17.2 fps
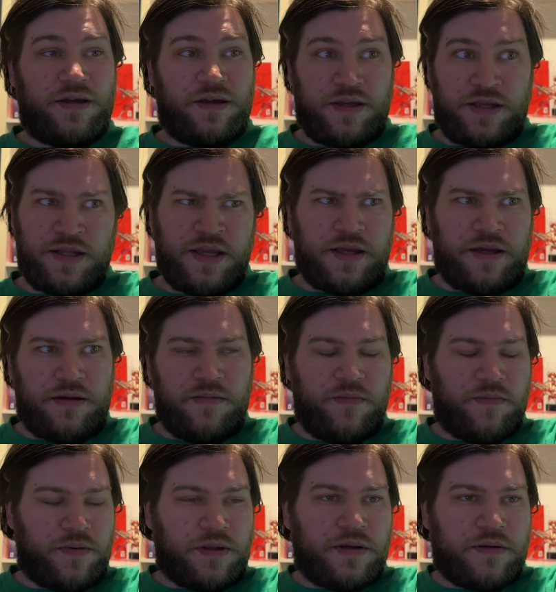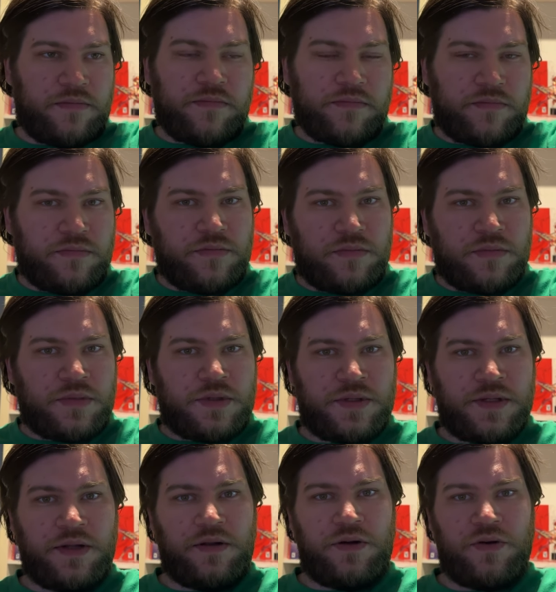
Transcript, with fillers: It did, but still